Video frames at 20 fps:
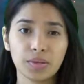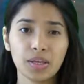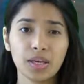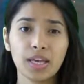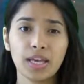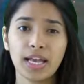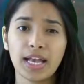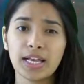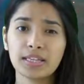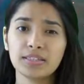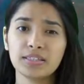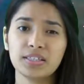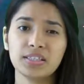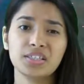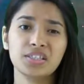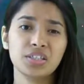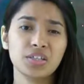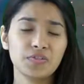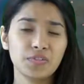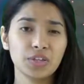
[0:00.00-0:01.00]
Hence, it
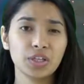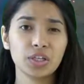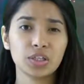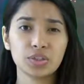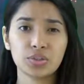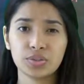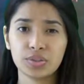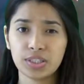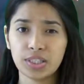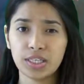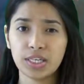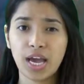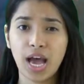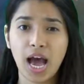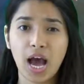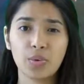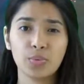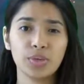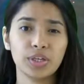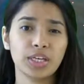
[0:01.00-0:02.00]
is difficult to see
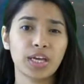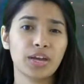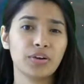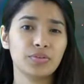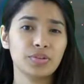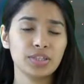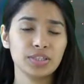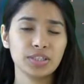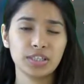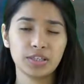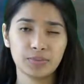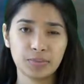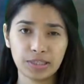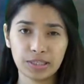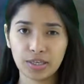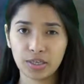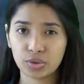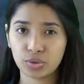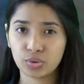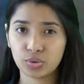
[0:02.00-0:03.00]
how we can reasonably
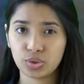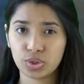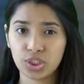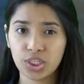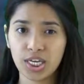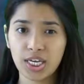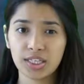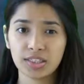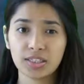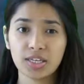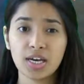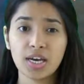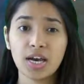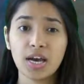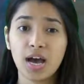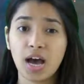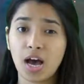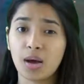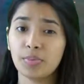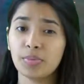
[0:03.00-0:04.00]
associate
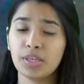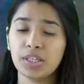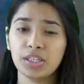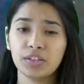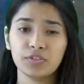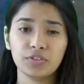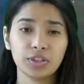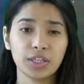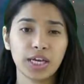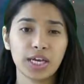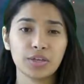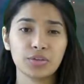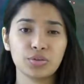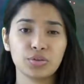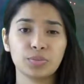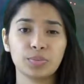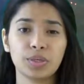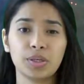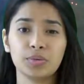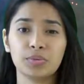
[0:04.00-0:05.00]
a meaningful
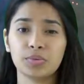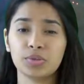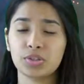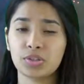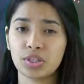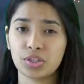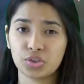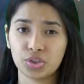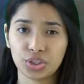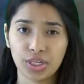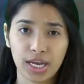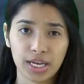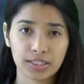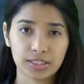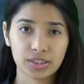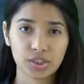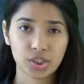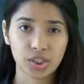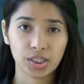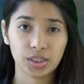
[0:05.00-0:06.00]
entropy with such an
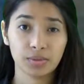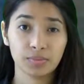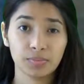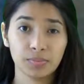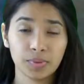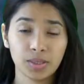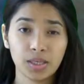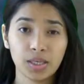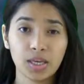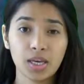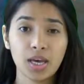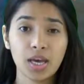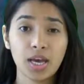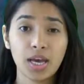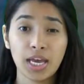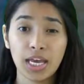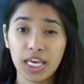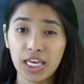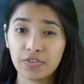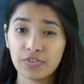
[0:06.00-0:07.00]
anti-chain.
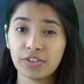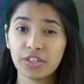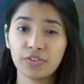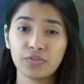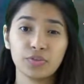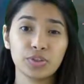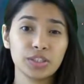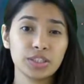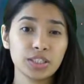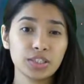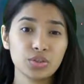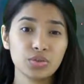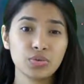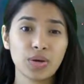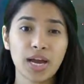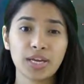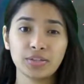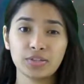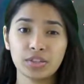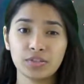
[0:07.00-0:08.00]
Even if we did
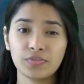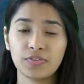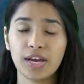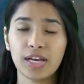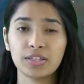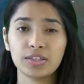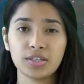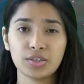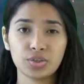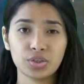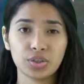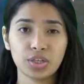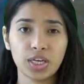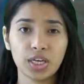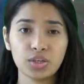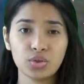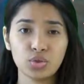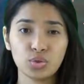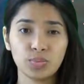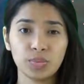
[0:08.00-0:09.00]
try to define such an
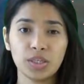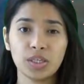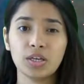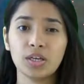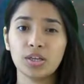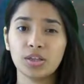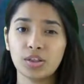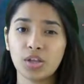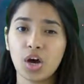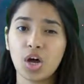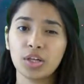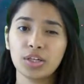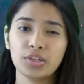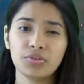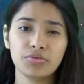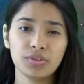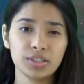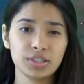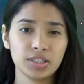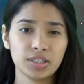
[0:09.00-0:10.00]
entropy, the only
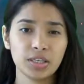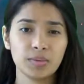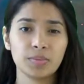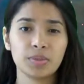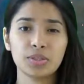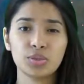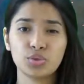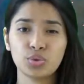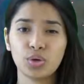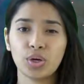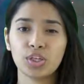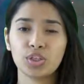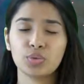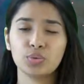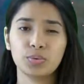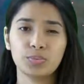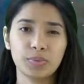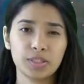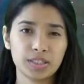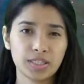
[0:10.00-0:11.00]
reasonable choice
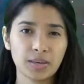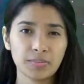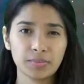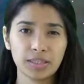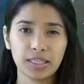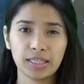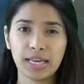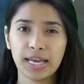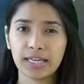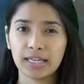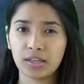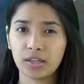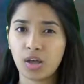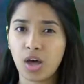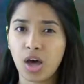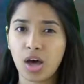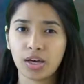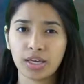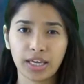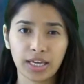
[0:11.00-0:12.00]
would be something like
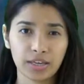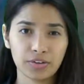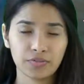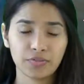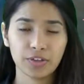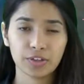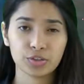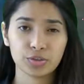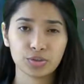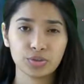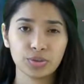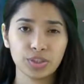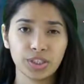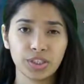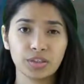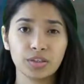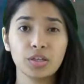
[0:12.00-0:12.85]
log n factorial,